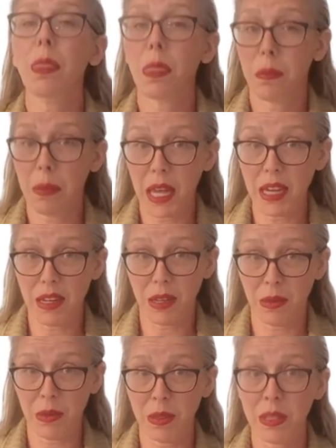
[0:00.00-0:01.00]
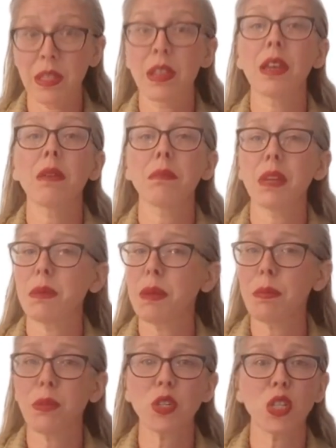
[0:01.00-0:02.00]
The bad news, many
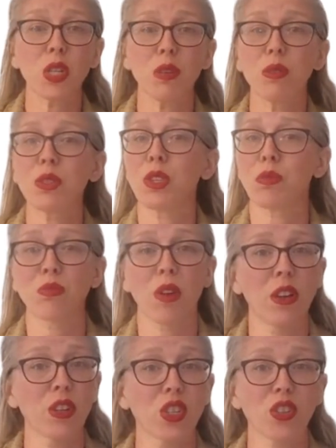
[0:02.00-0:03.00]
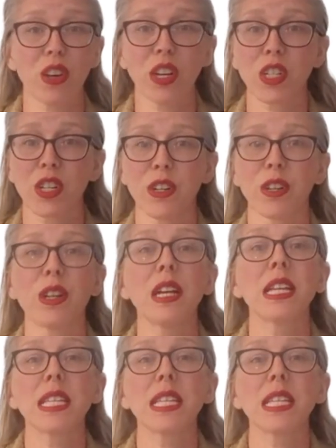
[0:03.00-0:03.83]
people choose the wrong structure,